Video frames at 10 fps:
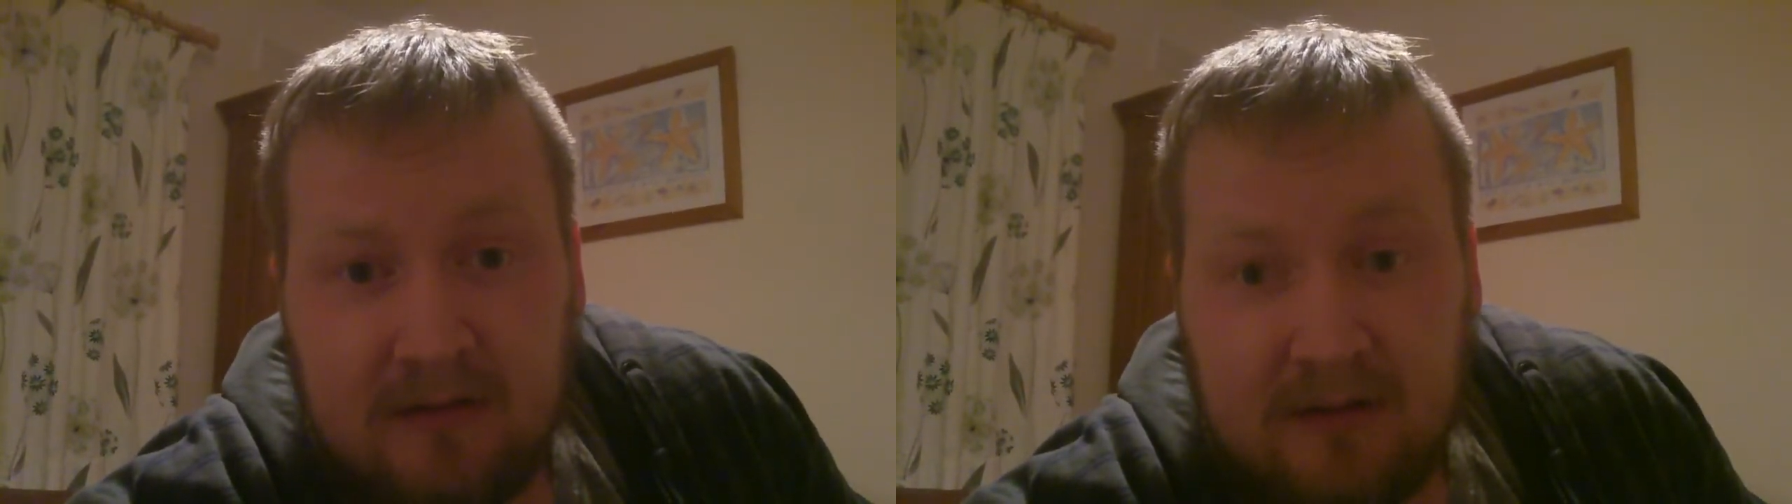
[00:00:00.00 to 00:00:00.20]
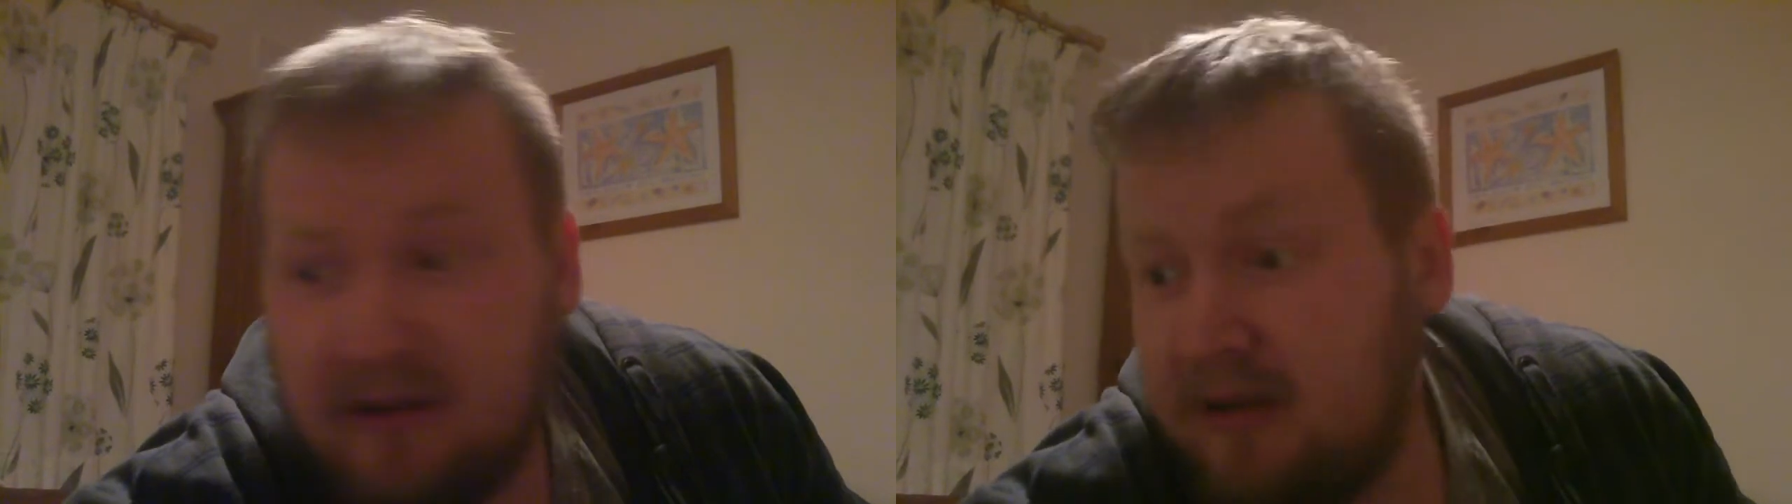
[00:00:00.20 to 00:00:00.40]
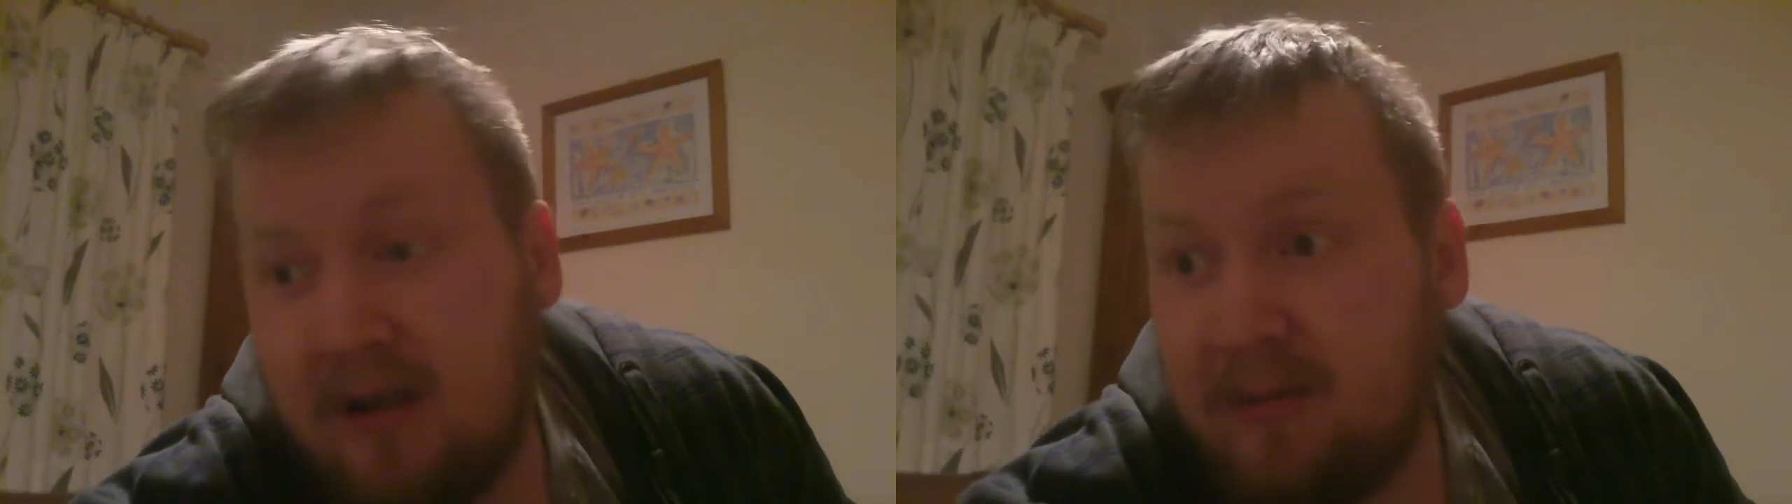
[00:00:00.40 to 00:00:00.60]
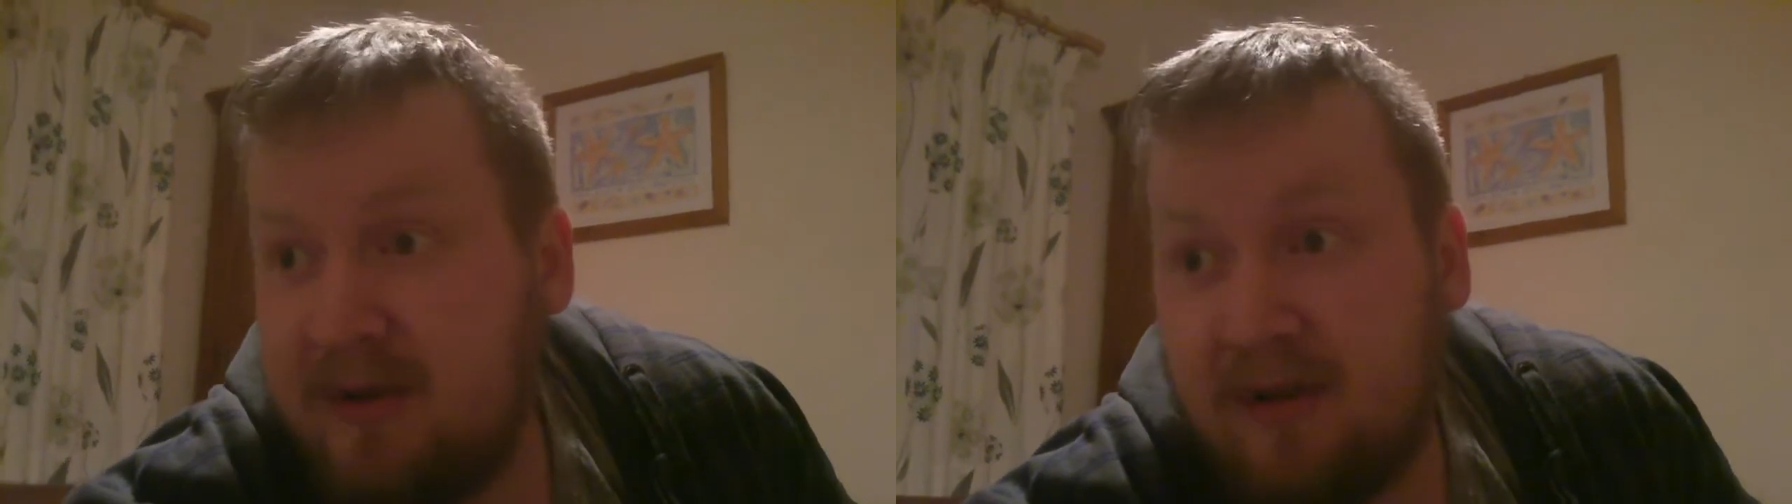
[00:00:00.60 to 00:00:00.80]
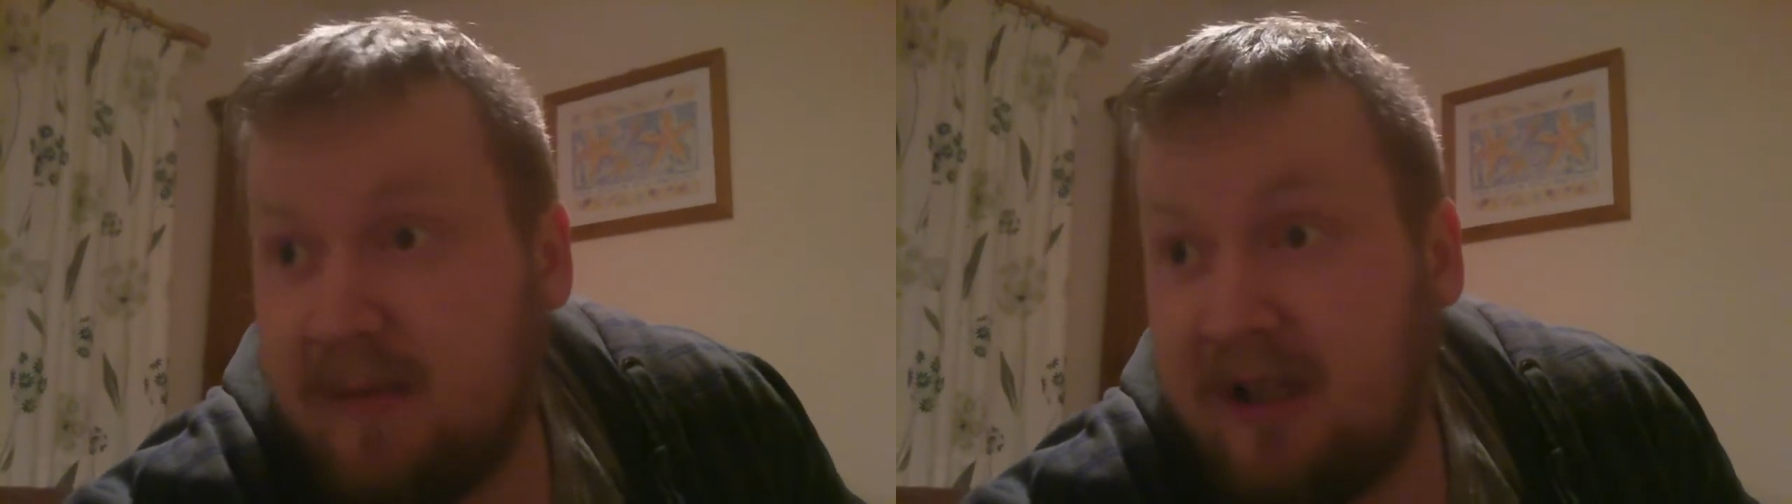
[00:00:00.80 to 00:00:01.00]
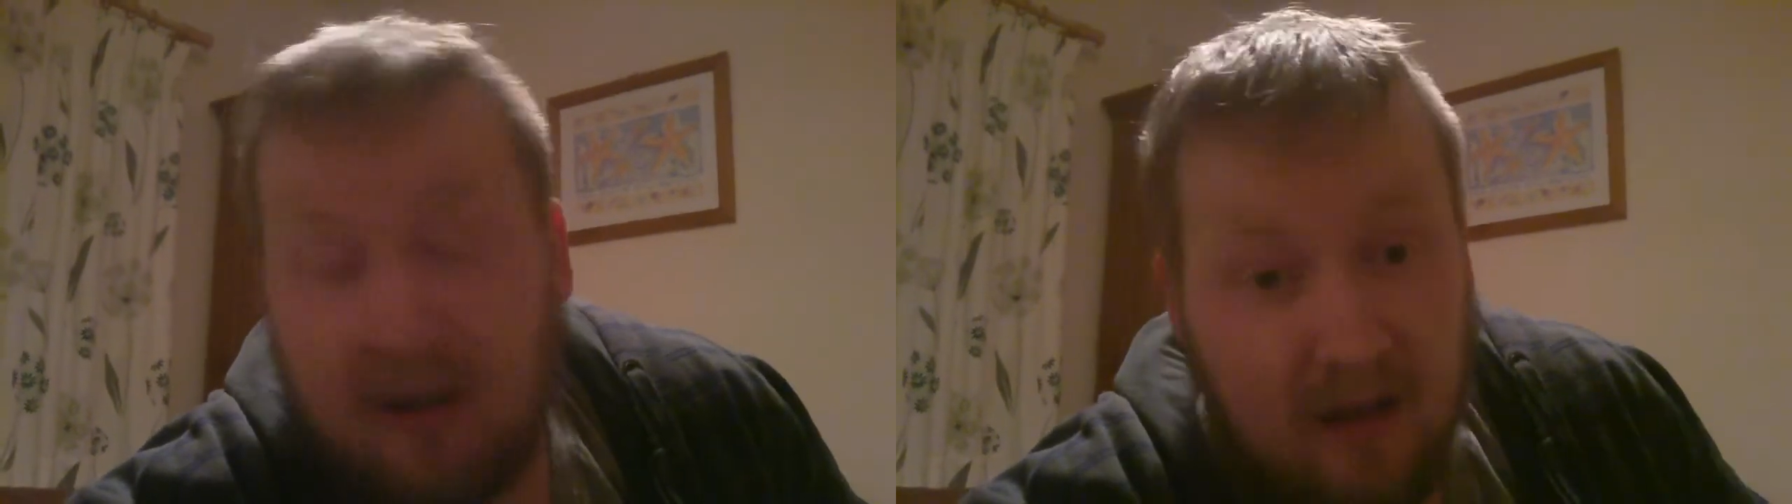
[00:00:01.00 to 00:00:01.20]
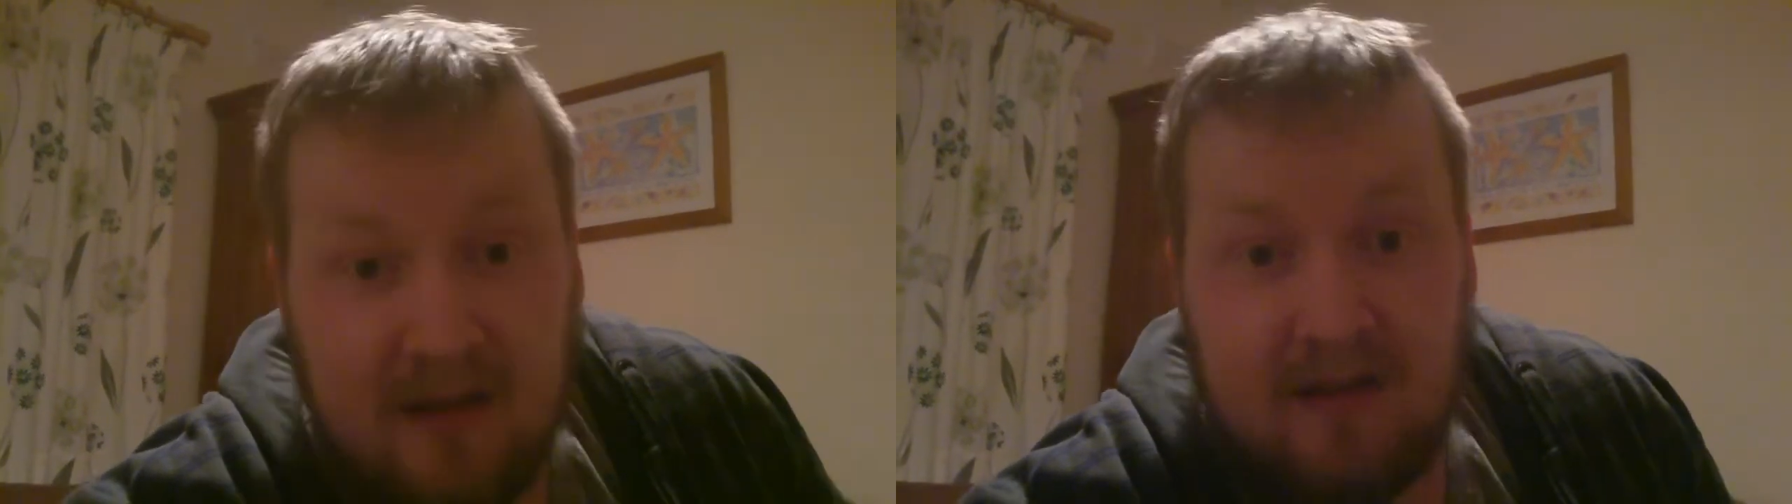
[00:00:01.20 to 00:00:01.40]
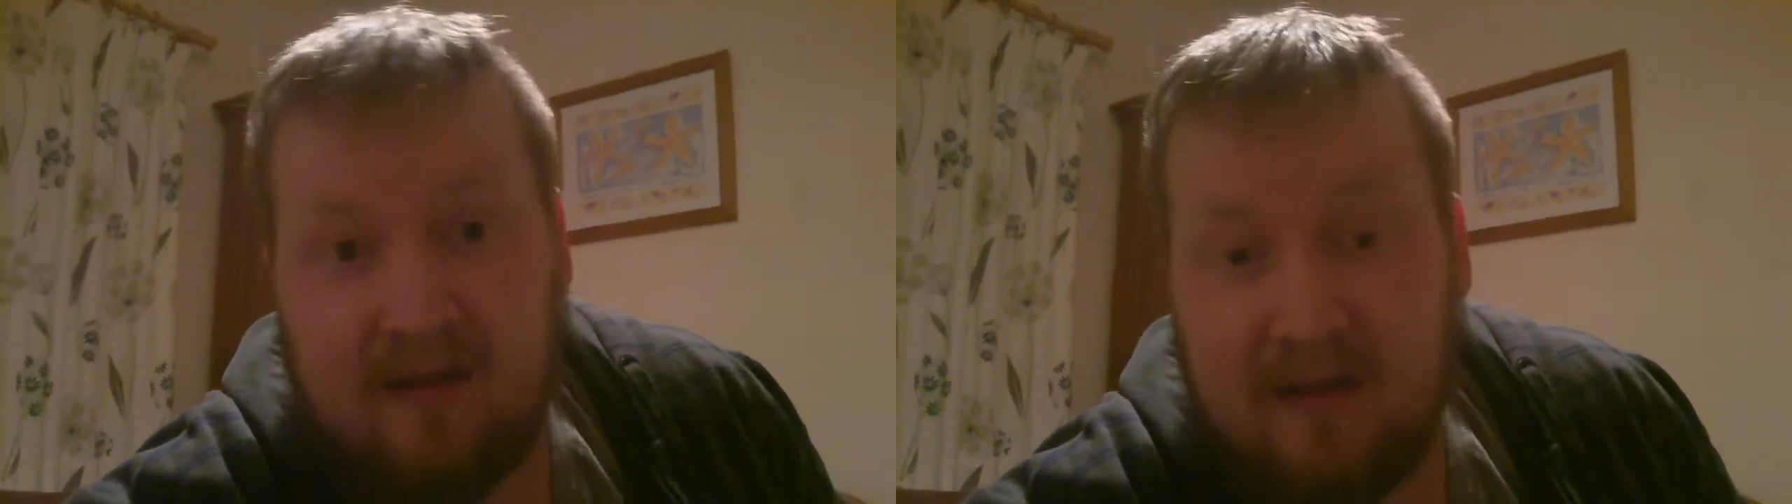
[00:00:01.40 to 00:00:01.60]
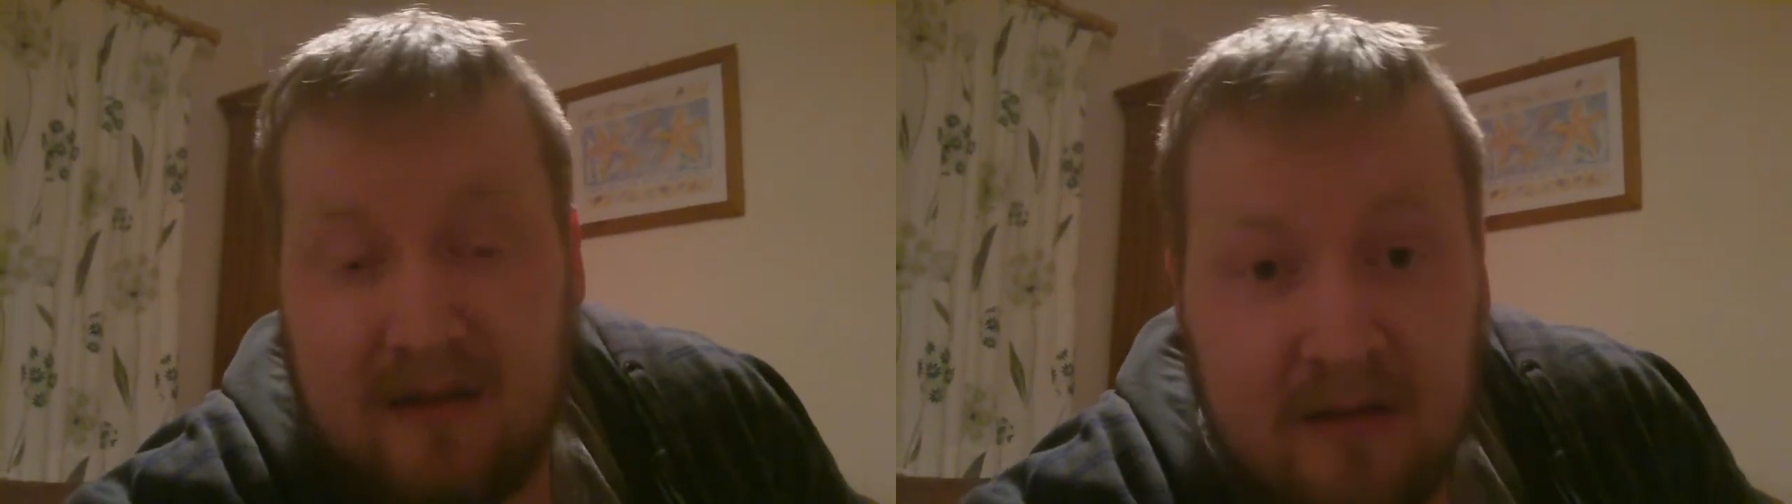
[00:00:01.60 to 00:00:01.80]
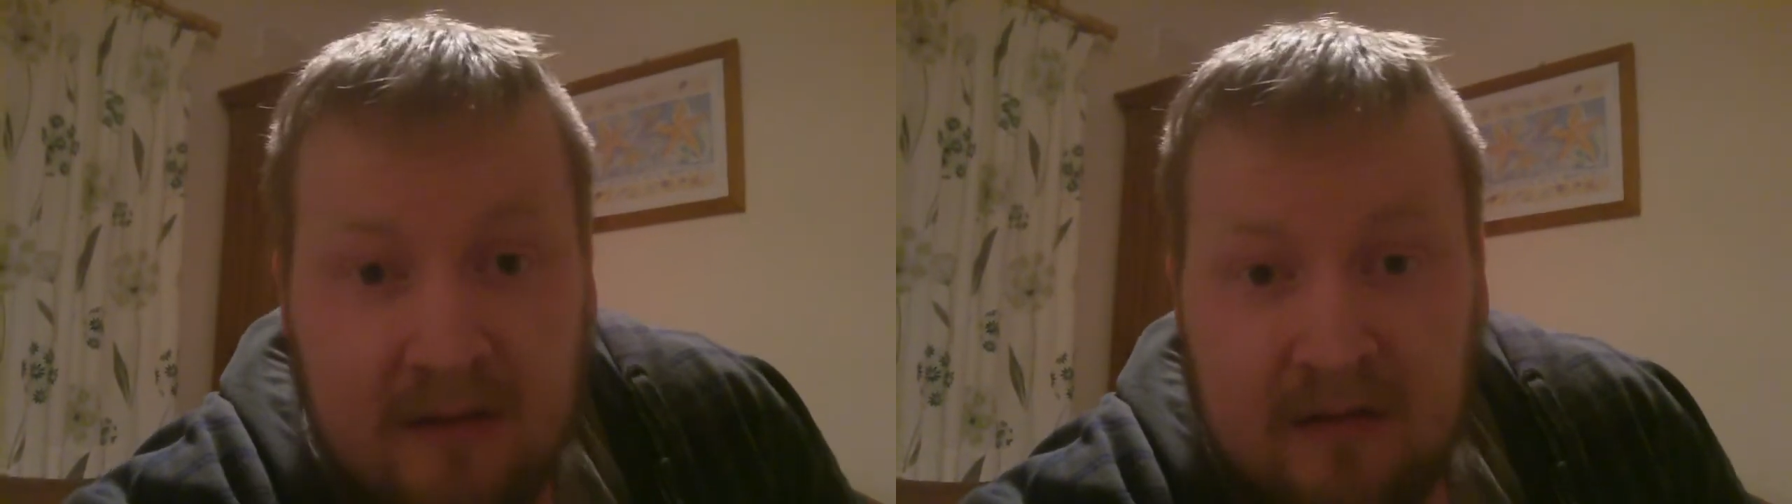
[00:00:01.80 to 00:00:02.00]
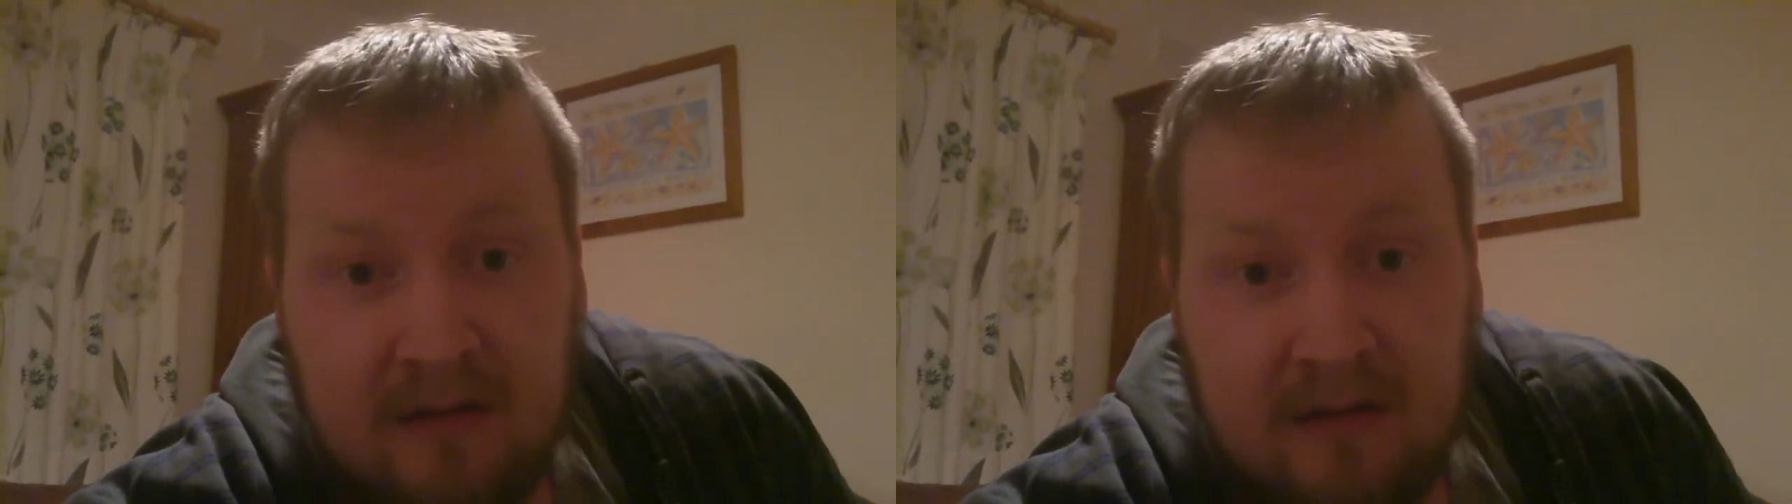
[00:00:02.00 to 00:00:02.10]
None of my colleagues did.